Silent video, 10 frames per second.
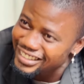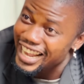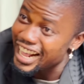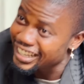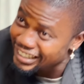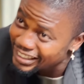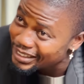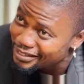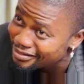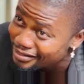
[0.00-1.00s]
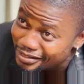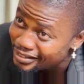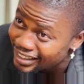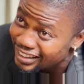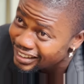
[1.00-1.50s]
Like,
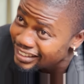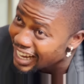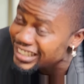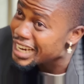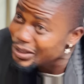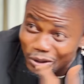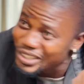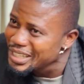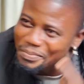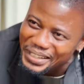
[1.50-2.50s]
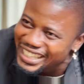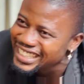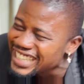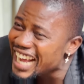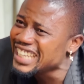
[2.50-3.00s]
as I told you in the
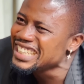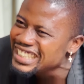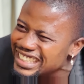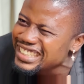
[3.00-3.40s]
beginning, I